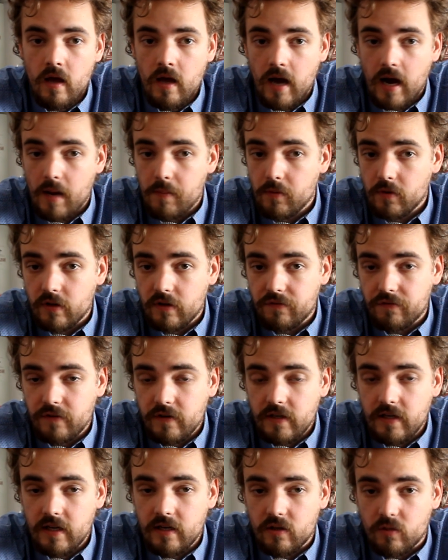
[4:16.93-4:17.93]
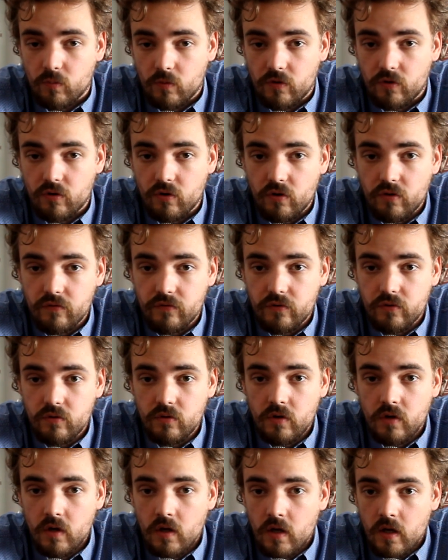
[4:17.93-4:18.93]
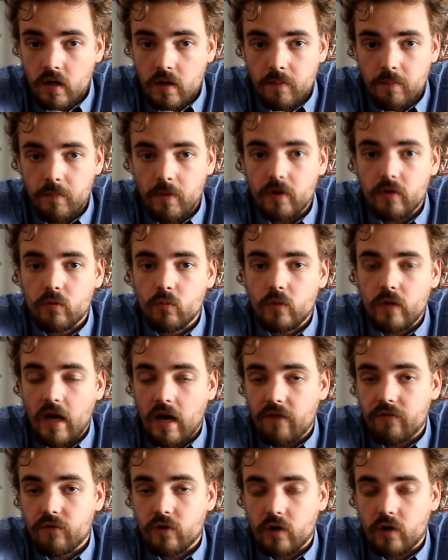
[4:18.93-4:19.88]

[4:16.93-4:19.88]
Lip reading: I'm not affiliated with Curvo, but we have